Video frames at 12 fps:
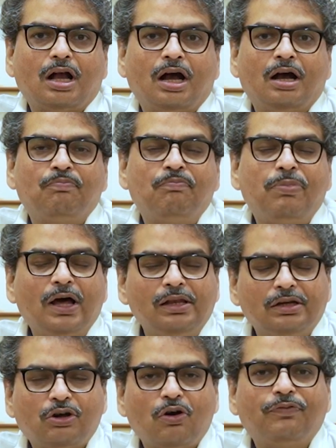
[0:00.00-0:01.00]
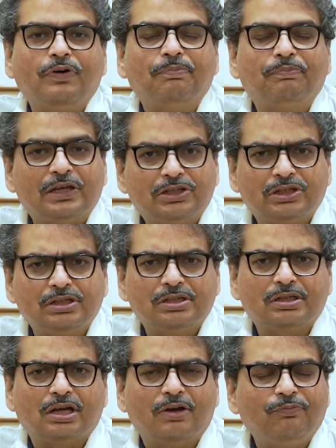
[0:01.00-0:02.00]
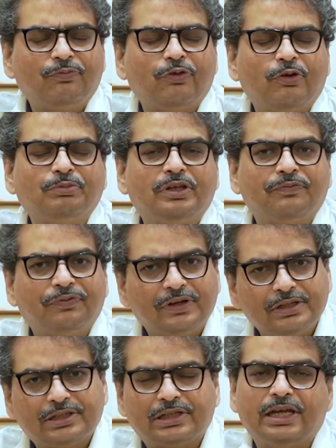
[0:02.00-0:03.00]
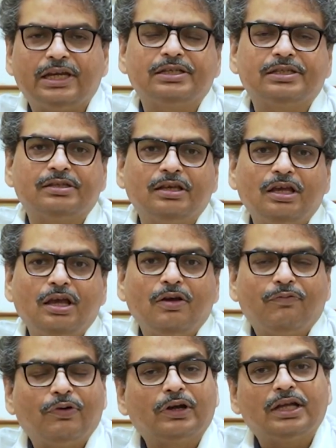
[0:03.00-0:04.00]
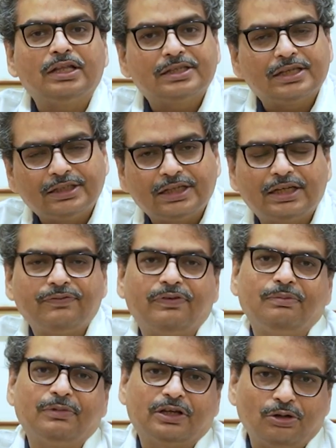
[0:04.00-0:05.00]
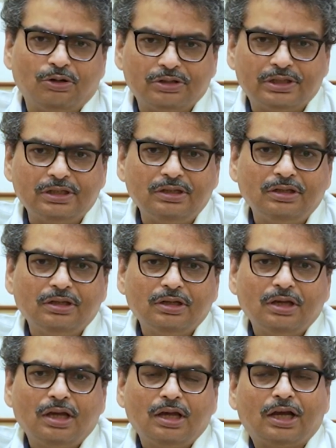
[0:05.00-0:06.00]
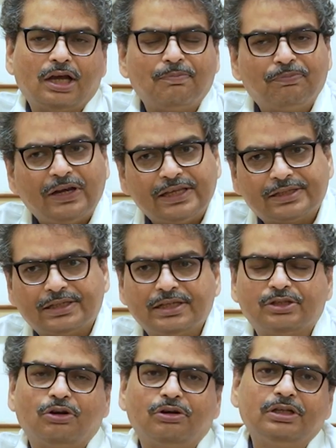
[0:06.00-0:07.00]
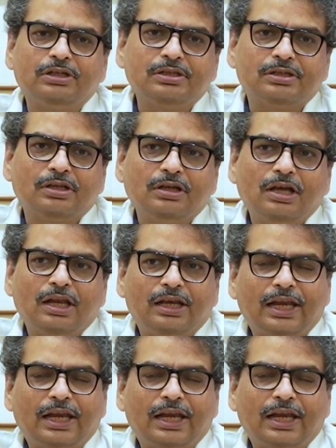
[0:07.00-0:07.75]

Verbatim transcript: a bulk of our patients come from different states for consultative hematology complex disorders.